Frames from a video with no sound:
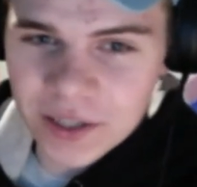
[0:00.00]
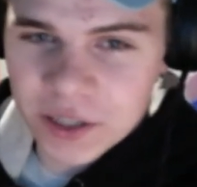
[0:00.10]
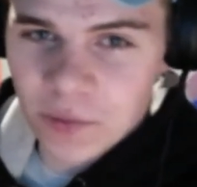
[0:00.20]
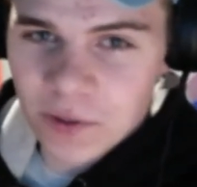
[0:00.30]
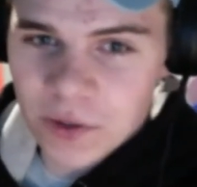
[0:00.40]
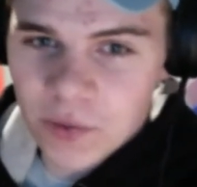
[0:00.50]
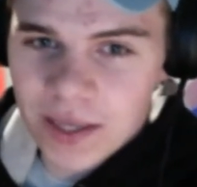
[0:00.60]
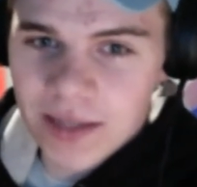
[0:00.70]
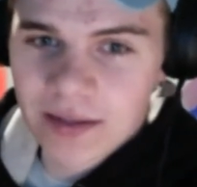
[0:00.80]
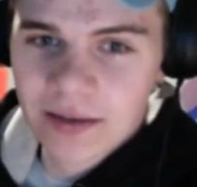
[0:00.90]
And she wouldn't do
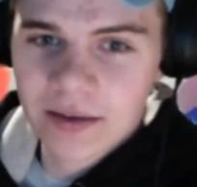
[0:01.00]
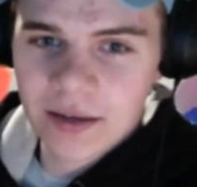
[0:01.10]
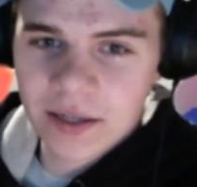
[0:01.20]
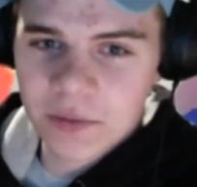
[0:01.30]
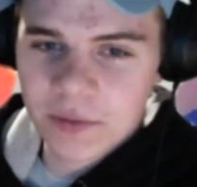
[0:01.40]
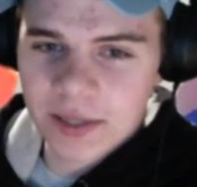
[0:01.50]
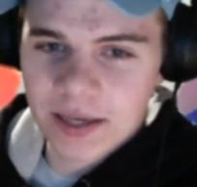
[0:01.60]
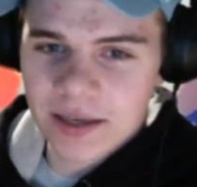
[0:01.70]
it. And she was like